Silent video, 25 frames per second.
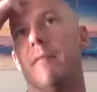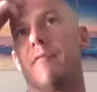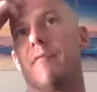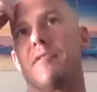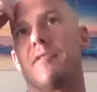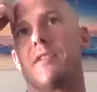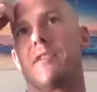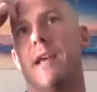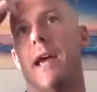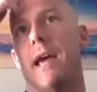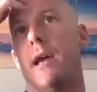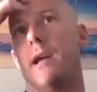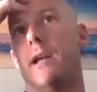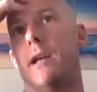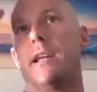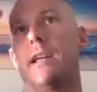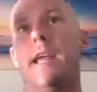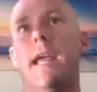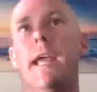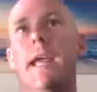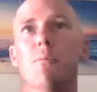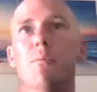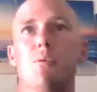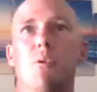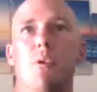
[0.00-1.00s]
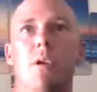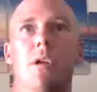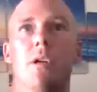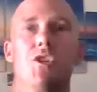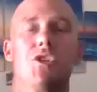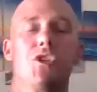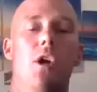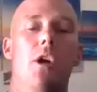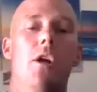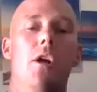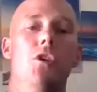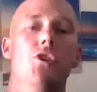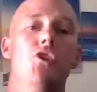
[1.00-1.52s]
say games were going to
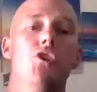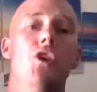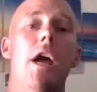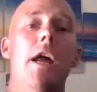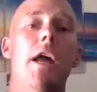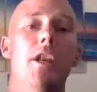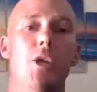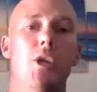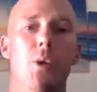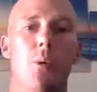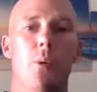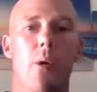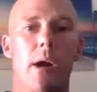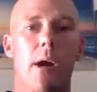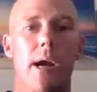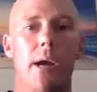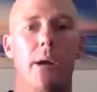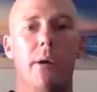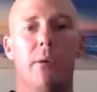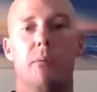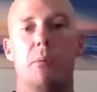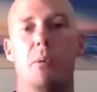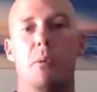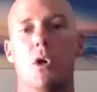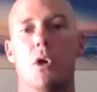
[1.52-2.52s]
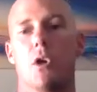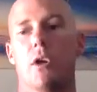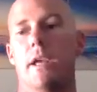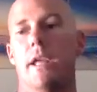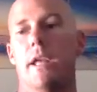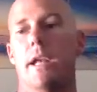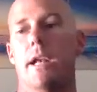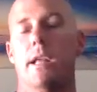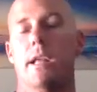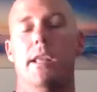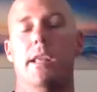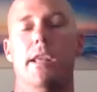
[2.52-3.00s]
start in January, we're looking at,